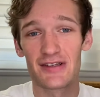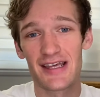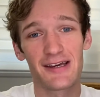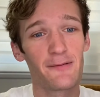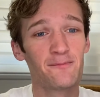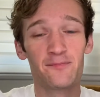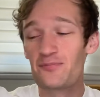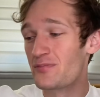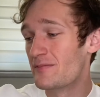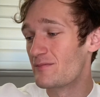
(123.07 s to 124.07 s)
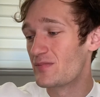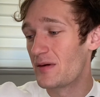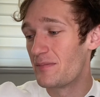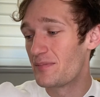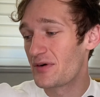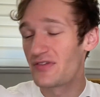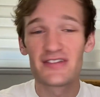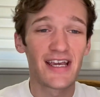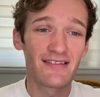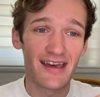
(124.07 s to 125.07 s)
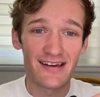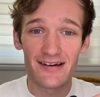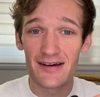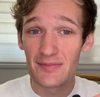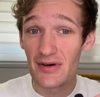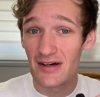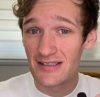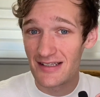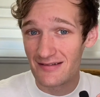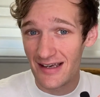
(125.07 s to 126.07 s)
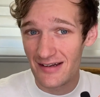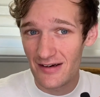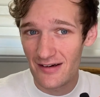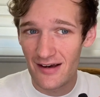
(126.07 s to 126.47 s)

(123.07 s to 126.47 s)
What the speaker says: like birthday like unboxing later.